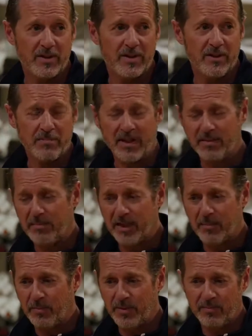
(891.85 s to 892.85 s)
And my
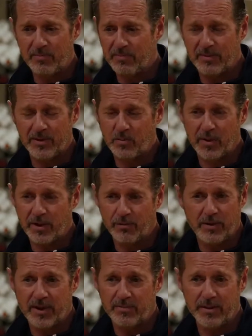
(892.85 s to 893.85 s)
mom didn't want to
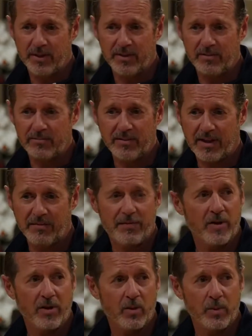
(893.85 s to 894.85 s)
drag me that far away.